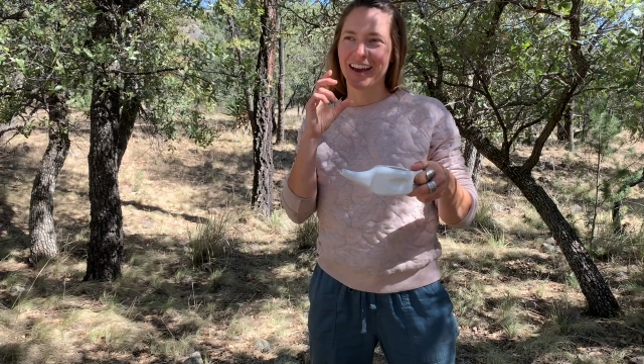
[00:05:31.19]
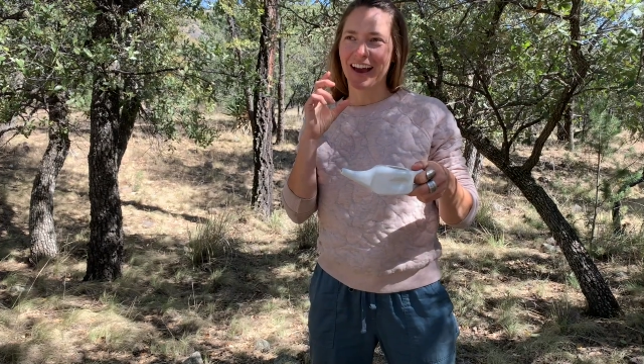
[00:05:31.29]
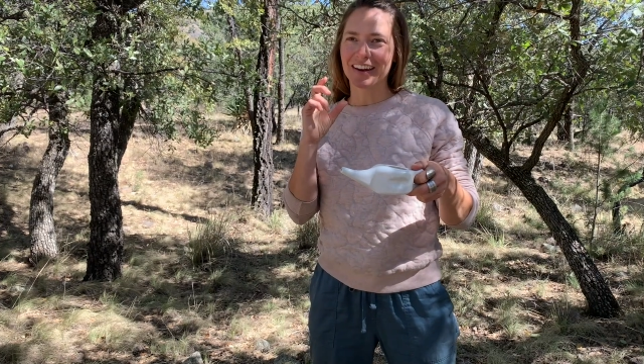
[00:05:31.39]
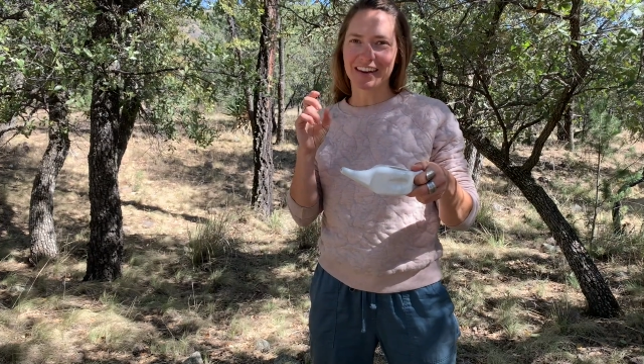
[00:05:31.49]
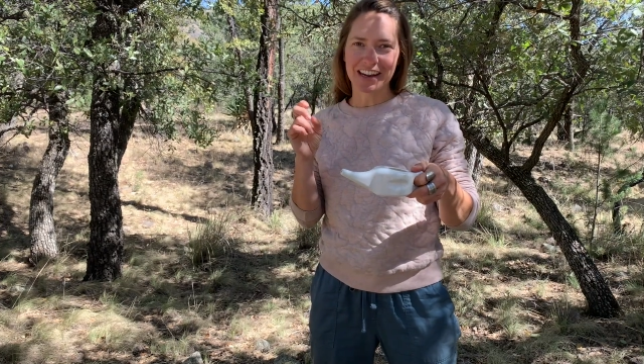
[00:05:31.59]

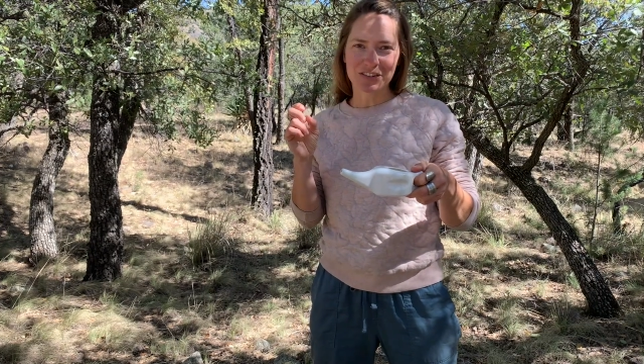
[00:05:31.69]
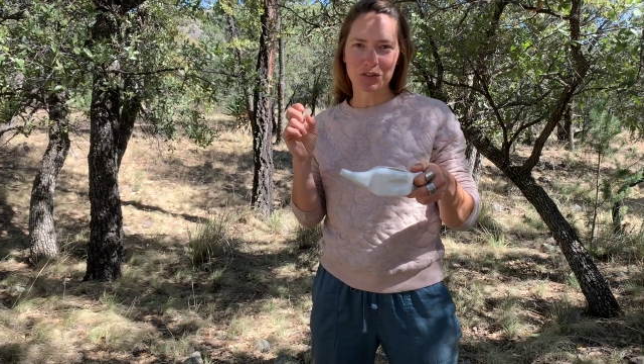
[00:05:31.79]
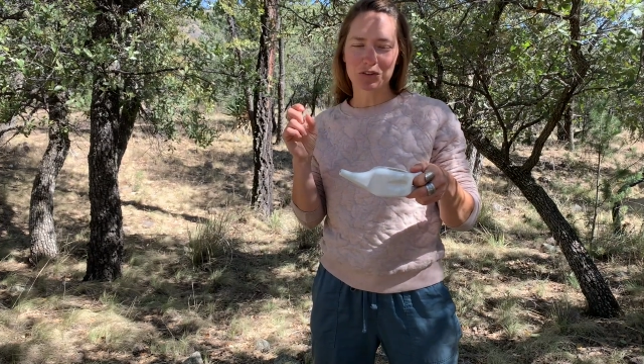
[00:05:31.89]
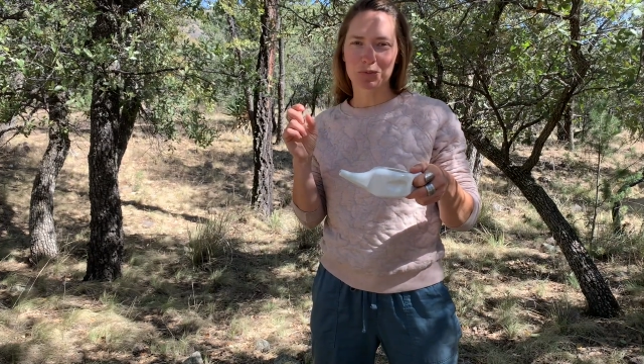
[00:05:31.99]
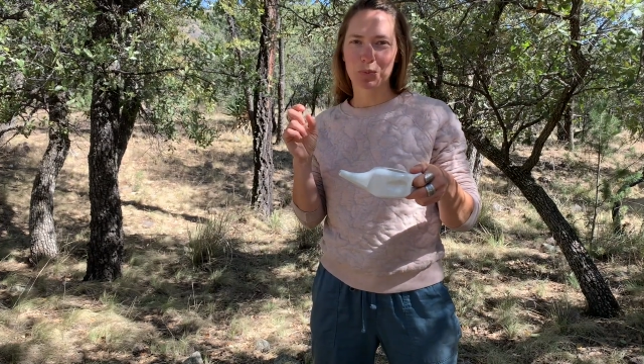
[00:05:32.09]
a nasal
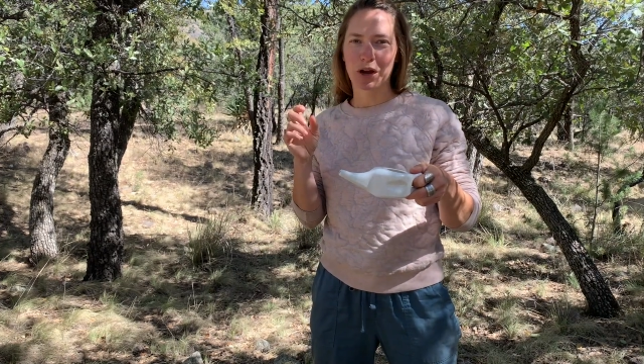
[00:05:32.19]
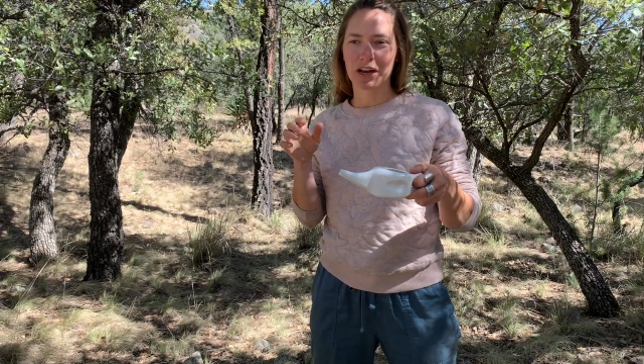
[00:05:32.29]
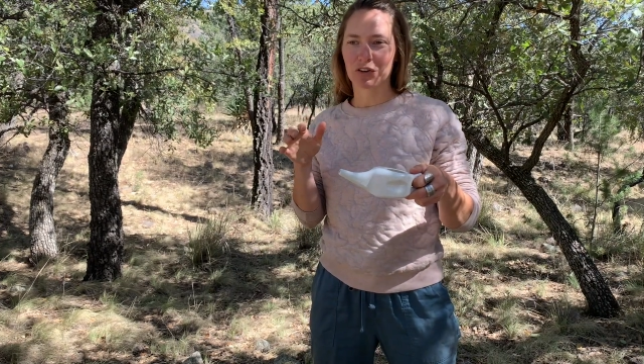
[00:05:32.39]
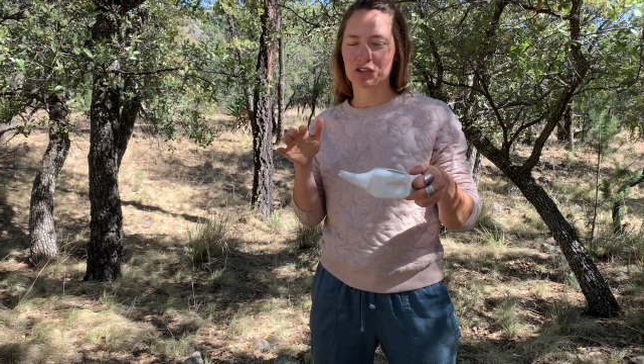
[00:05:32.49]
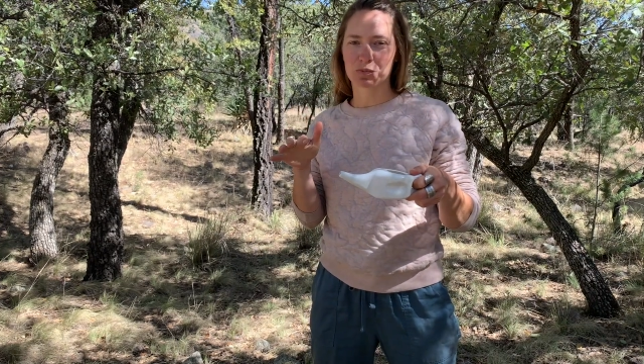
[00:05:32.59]
spray
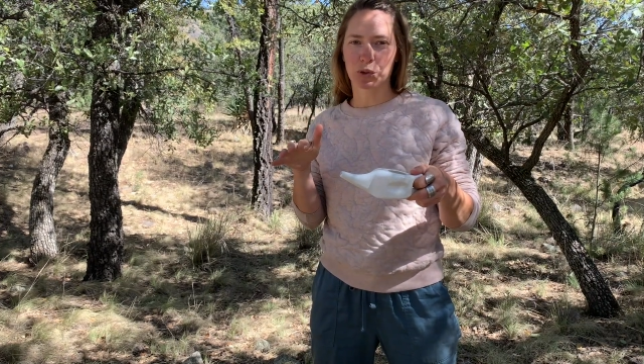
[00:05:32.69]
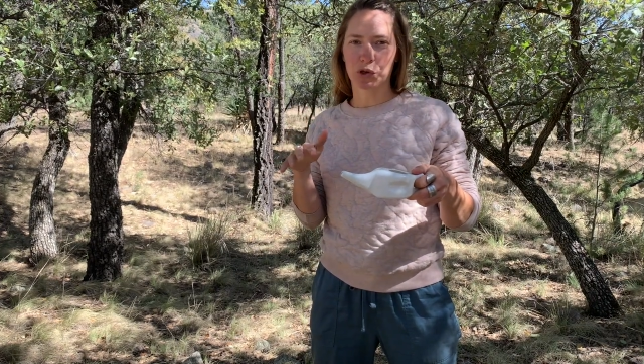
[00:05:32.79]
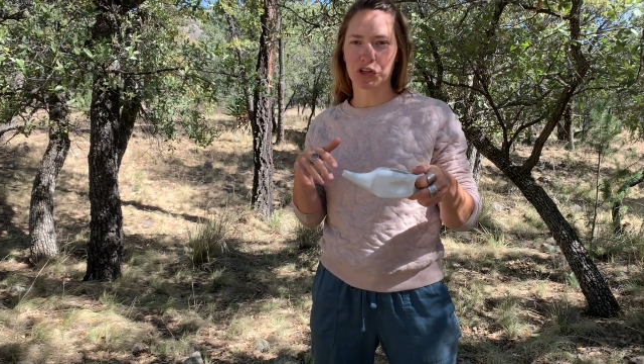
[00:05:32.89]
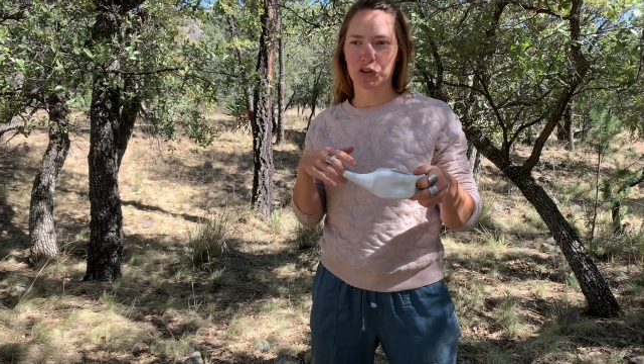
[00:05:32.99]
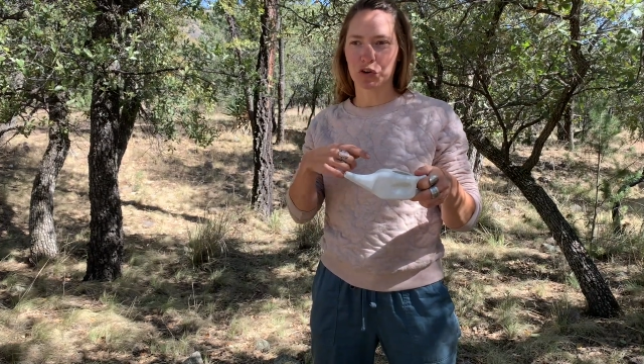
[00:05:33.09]
or just
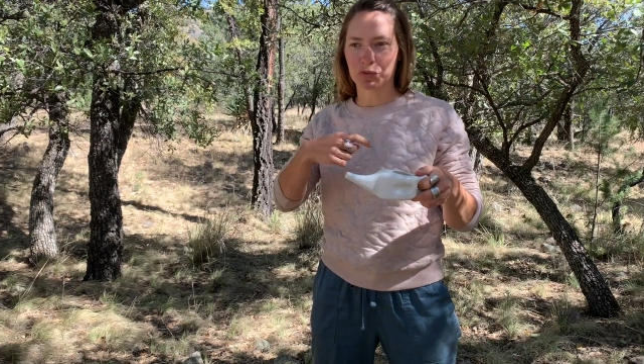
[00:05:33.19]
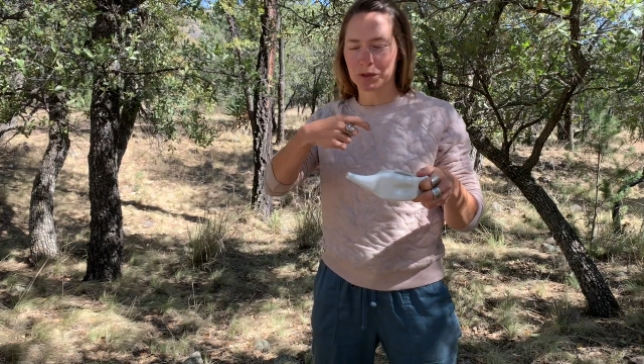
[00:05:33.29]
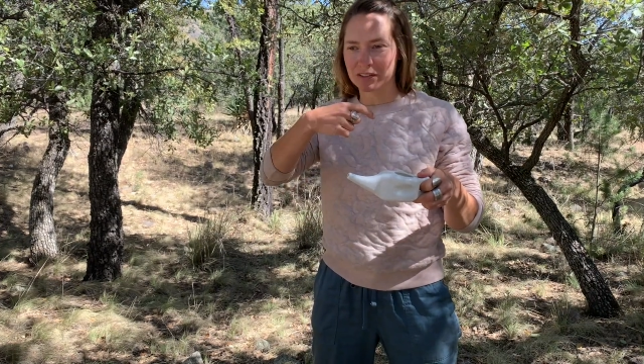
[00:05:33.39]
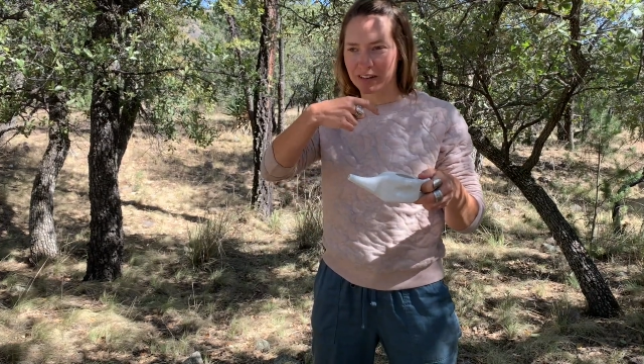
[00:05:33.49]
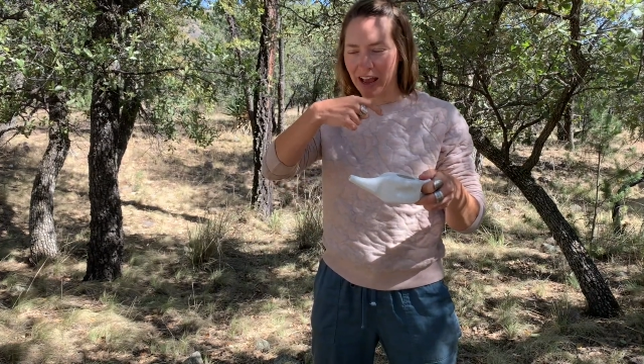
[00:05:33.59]
blowing your nose,
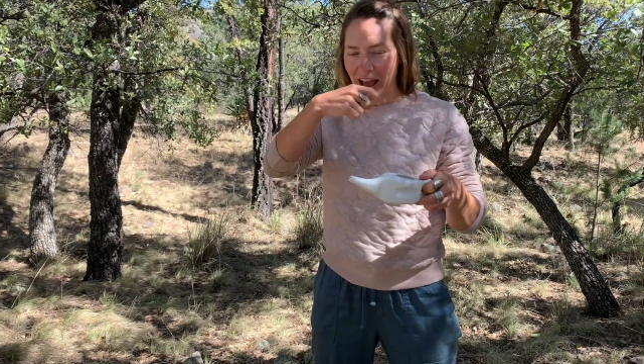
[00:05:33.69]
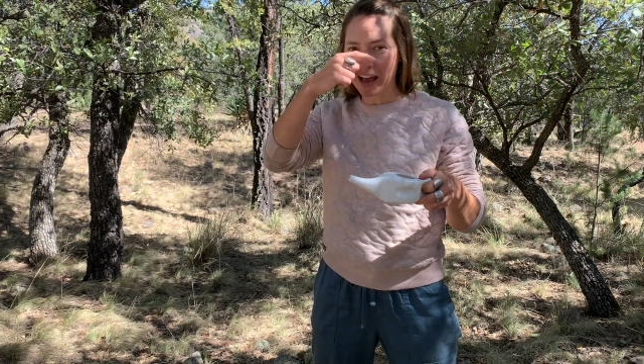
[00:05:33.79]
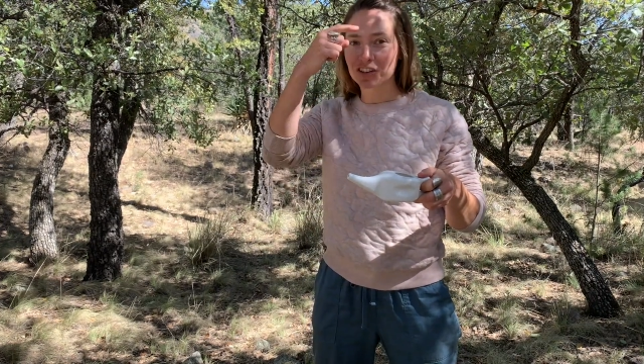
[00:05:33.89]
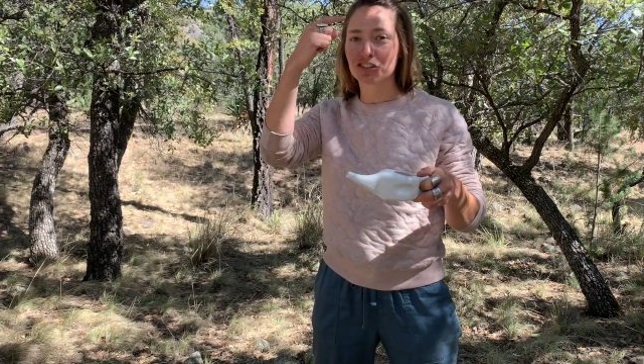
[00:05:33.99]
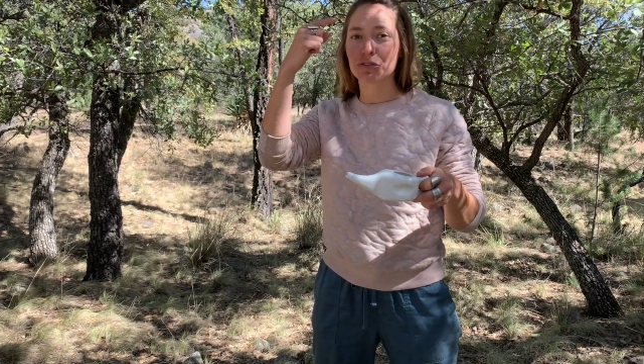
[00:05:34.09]
because it
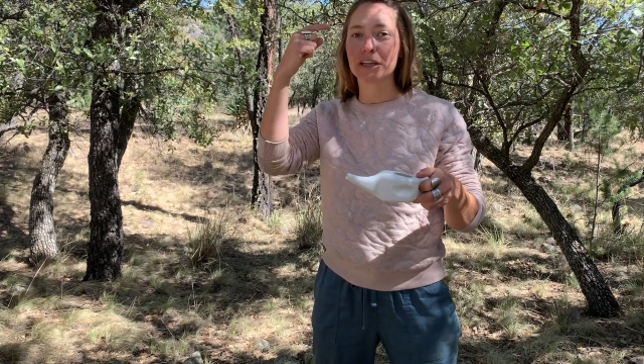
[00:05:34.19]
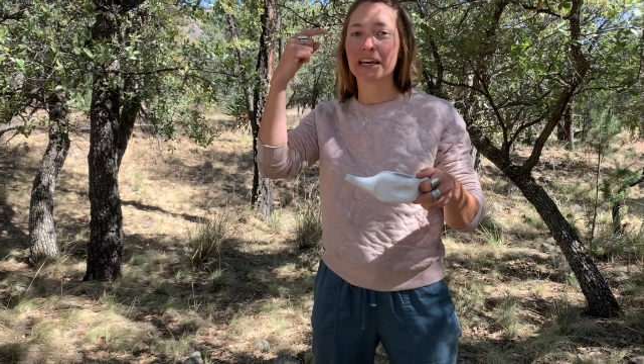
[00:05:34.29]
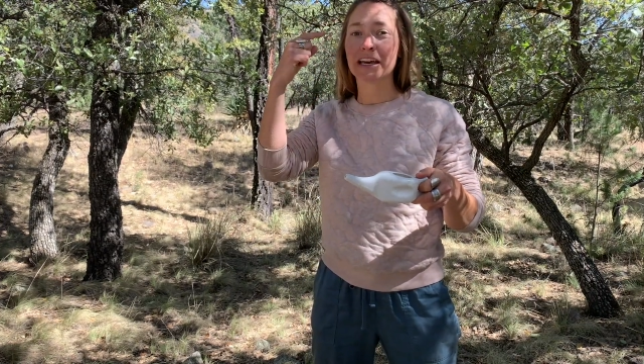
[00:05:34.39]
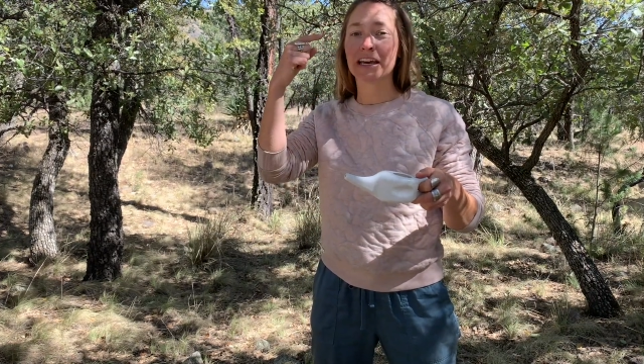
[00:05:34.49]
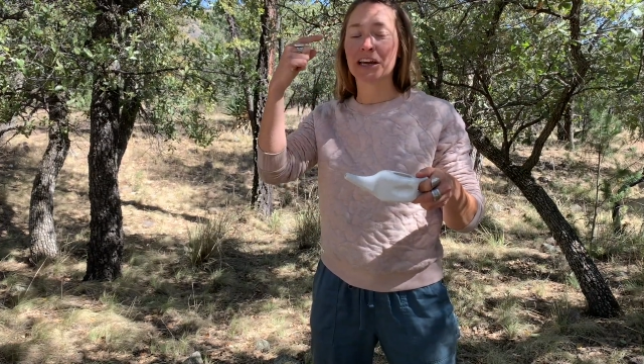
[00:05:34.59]
actually